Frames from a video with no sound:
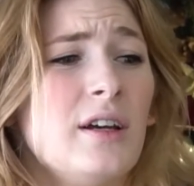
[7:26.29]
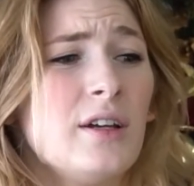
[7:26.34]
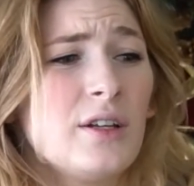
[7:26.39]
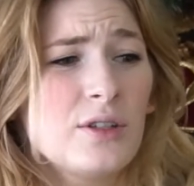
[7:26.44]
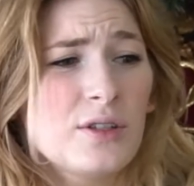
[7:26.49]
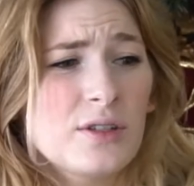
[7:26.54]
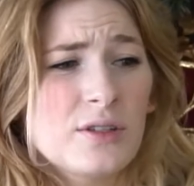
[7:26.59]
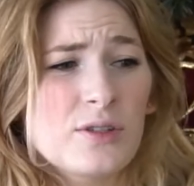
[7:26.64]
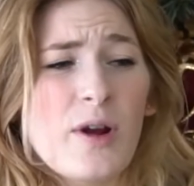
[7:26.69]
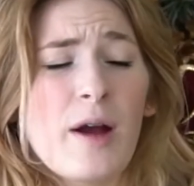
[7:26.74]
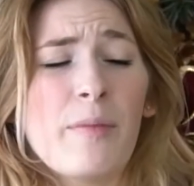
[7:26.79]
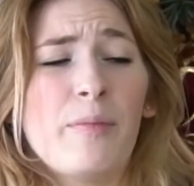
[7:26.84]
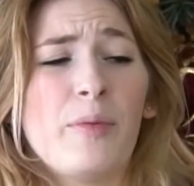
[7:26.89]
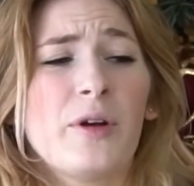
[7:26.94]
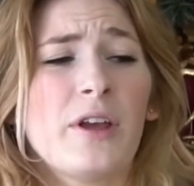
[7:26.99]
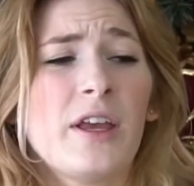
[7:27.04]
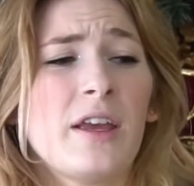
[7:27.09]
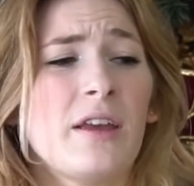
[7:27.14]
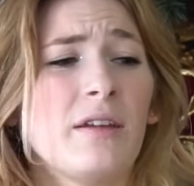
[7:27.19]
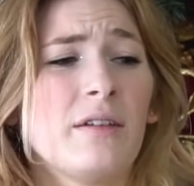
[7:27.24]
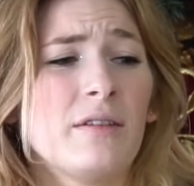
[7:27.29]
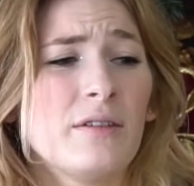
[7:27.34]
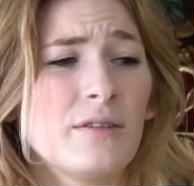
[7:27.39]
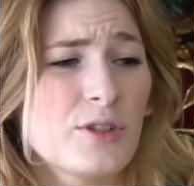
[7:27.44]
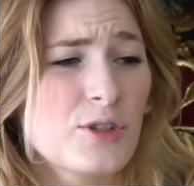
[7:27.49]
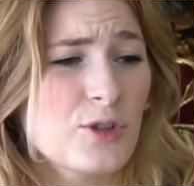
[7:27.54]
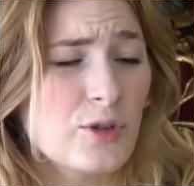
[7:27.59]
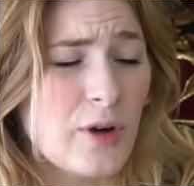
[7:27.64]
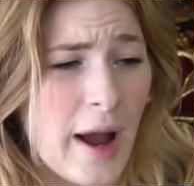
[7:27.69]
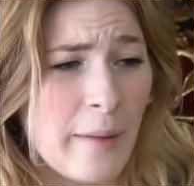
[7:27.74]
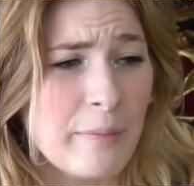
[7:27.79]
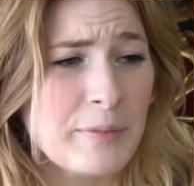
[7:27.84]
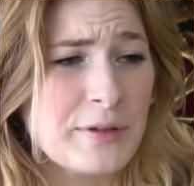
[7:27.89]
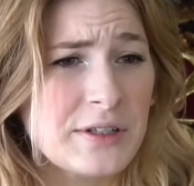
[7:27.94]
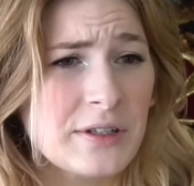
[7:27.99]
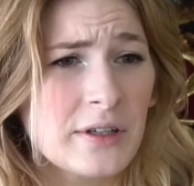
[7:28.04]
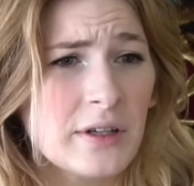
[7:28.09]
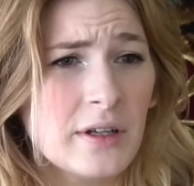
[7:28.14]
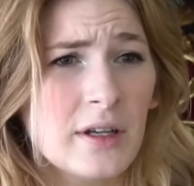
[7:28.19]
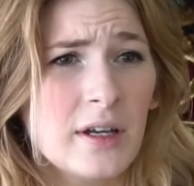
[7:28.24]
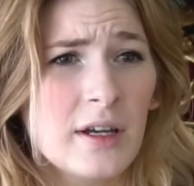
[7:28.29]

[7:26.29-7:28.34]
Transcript: scrapbooking scraps